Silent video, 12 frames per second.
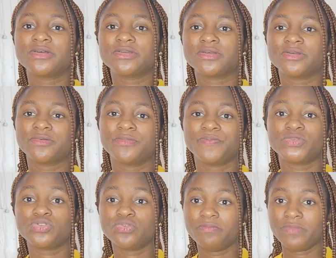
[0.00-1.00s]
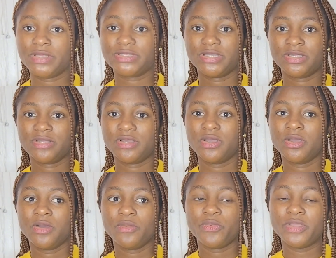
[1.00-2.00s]
a Zoom meeting
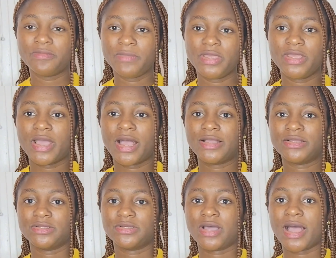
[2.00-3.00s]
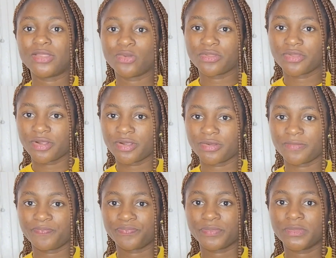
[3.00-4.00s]
with me and
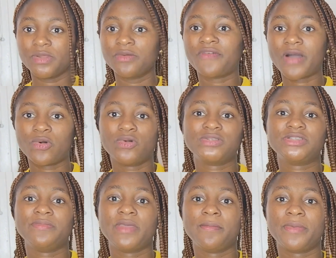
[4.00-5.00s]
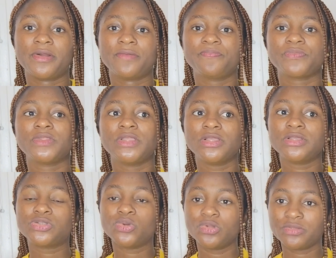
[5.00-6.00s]
another faculty member. They
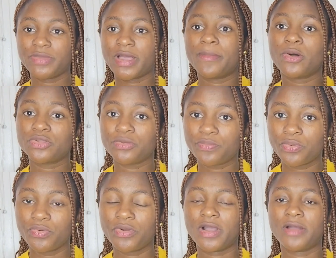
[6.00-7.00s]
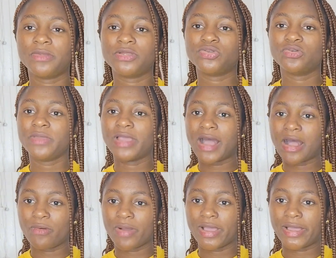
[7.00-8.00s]
told me about the program. They told me
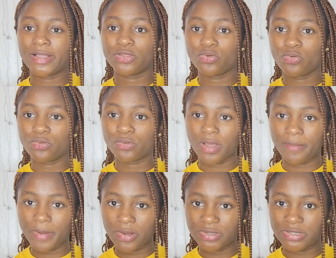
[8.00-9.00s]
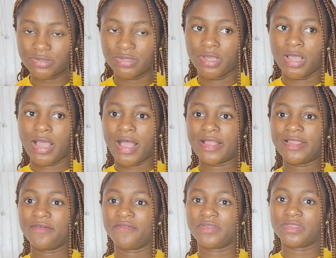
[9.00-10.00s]
how I can go about it and
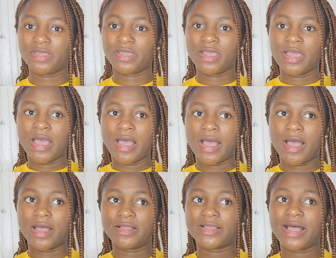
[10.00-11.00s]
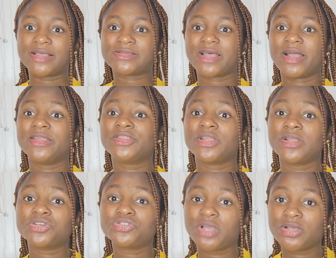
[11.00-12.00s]
everything. And as an
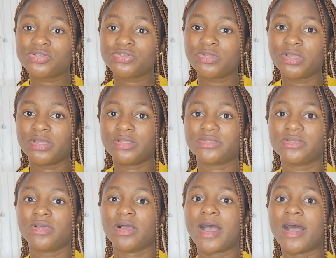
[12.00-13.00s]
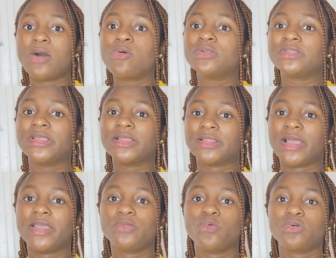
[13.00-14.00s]
international student, our own
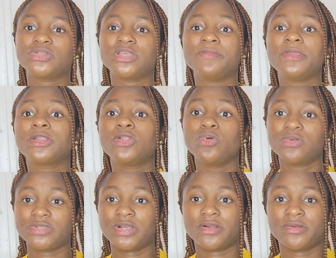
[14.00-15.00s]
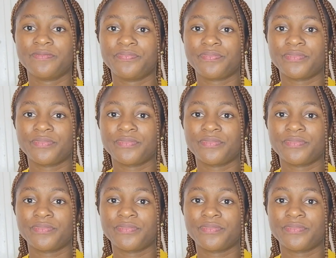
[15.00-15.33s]
deadline was a bit closer.